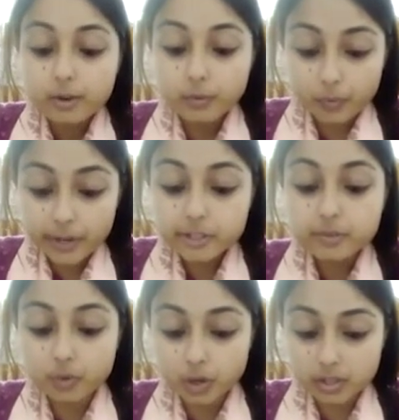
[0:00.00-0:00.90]
which
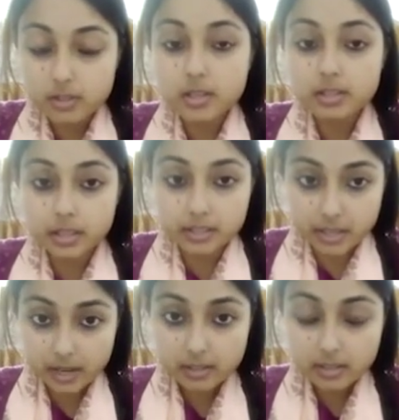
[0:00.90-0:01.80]
words
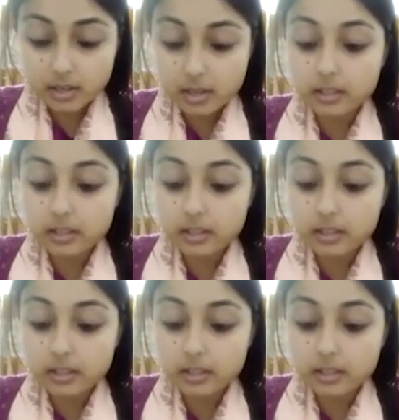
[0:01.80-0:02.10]
suggest